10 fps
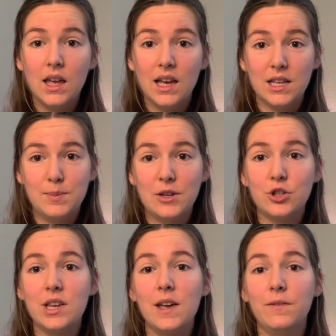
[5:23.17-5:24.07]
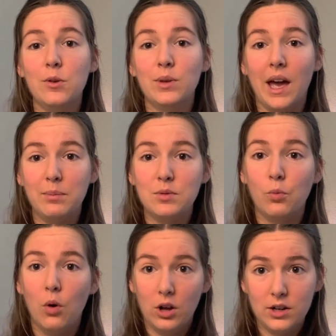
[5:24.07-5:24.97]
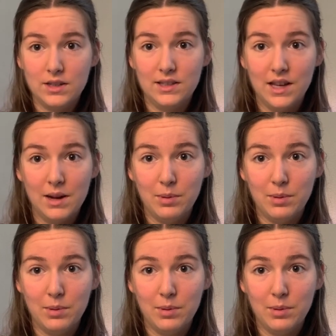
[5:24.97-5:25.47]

especially if you kept water inside,